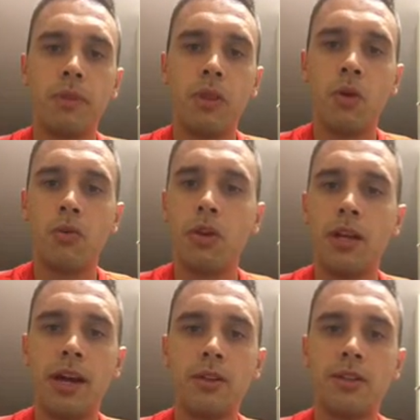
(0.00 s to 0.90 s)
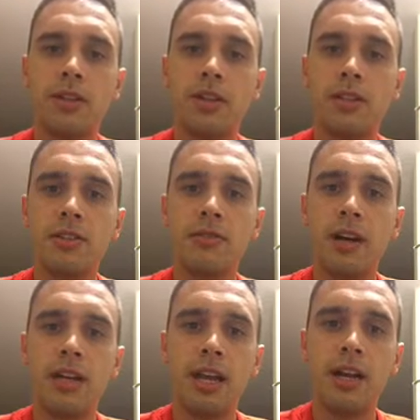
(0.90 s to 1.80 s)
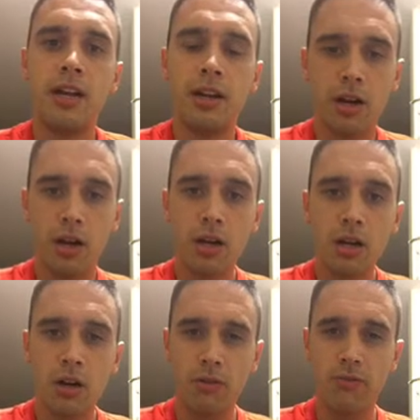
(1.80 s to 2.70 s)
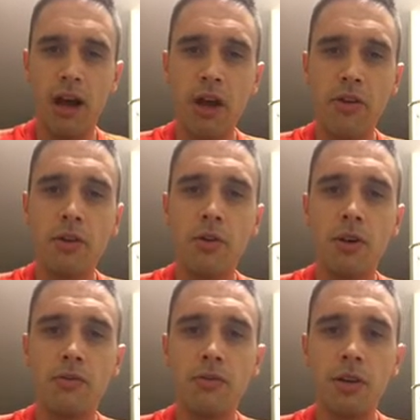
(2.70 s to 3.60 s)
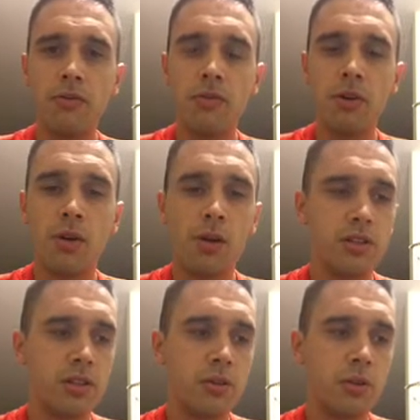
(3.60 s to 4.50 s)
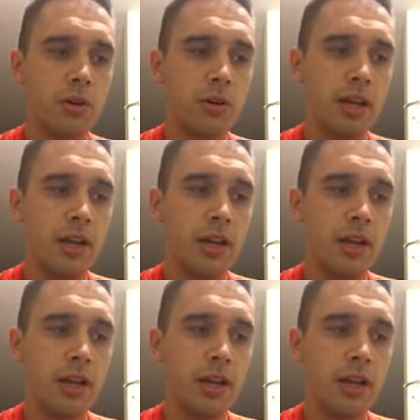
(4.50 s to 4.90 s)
No really healthy sense of identity or value of who I was in the world.